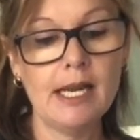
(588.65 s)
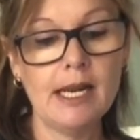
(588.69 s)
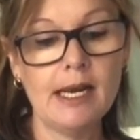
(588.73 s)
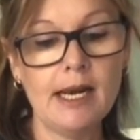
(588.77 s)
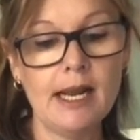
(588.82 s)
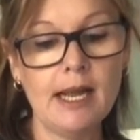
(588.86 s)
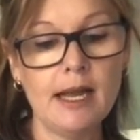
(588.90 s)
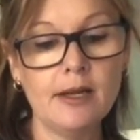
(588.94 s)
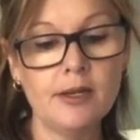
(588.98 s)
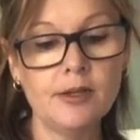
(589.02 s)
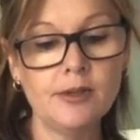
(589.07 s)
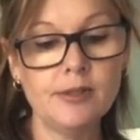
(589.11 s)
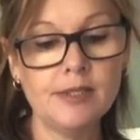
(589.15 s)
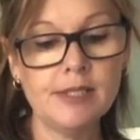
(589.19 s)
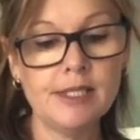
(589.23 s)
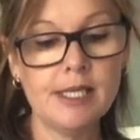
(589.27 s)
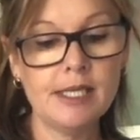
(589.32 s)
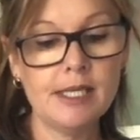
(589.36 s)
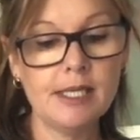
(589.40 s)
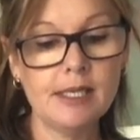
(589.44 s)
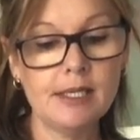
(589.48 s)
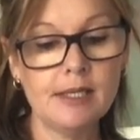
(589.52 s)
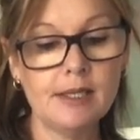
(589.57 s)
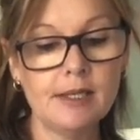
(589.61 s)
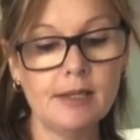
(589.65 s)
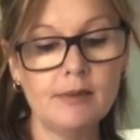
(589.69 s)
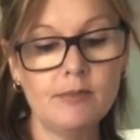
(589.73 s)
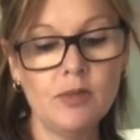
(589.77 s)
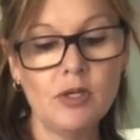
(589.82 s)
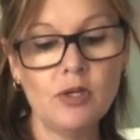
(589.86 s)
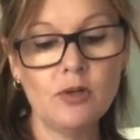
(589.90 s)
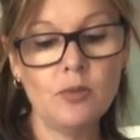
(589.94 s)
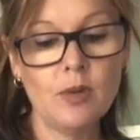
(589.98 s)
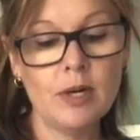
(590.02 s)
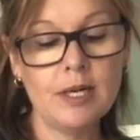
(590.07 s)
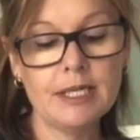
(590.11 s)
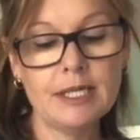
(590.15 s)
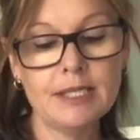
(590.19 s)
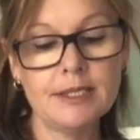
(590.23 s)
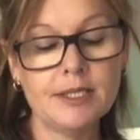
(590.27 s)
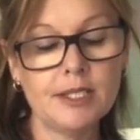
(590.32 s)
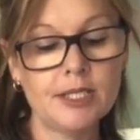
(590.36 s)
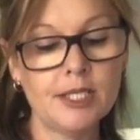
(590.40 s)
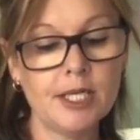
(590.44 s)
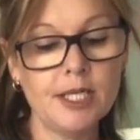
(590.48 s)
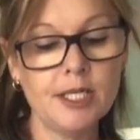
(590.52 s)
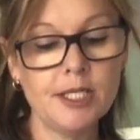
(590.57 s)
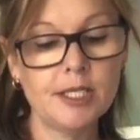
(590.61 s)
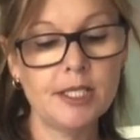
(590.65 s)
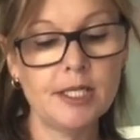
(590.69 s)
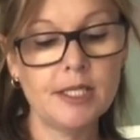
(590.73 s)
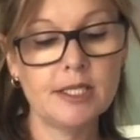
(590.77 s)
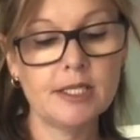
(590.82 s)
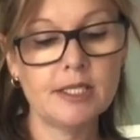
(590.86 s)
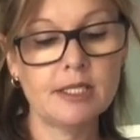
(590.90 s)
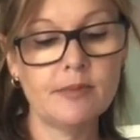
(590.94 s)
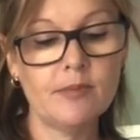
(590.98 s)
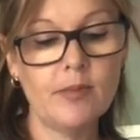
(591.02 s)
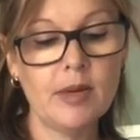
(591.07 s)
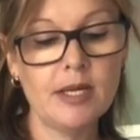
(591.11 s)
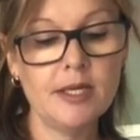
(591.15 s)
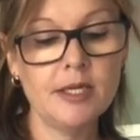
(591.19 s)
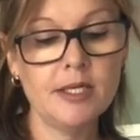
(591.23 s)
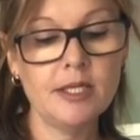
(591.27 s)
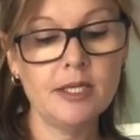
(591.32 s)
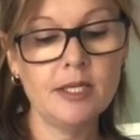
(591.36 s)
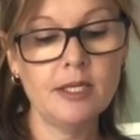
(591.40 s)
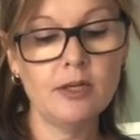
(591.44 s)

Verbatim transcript: Now you'll see the middle one doesn't touch, that doesn't matter.